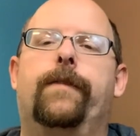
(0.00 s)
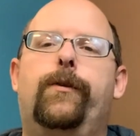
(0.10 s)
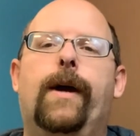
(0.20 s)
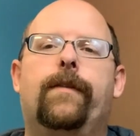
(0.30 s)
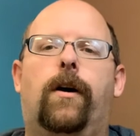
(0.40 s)
If
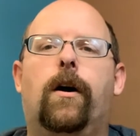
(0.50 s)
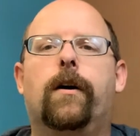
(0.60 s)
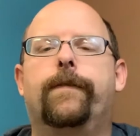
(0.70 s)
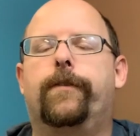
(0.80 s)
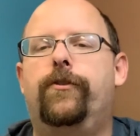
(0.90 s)
you have a
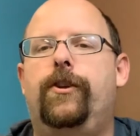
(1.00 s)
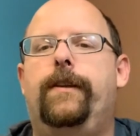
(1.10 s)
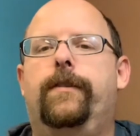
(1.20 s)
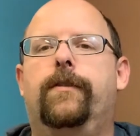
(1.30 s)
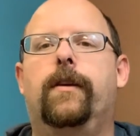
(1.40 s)
heart for
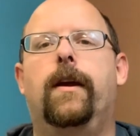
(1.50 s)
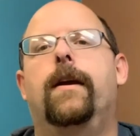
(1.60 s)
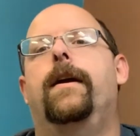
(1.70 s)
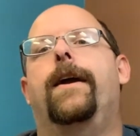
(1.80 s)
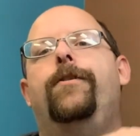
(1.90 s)
Jesus
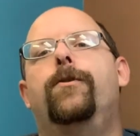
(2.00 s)
and